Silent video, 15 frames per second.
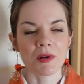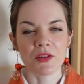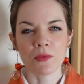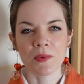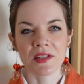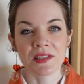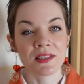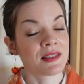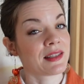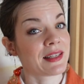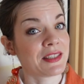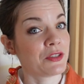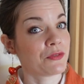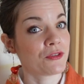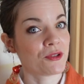By the way, they didn't
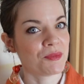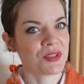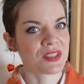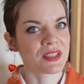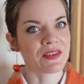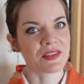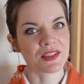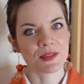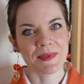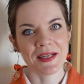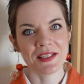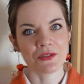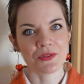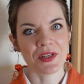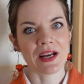let you film inside, that's why I
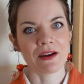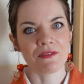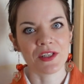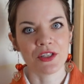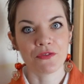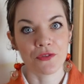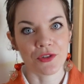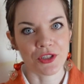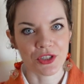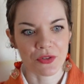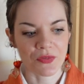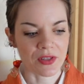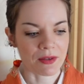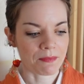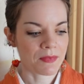don't have any footage
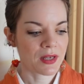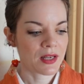of them.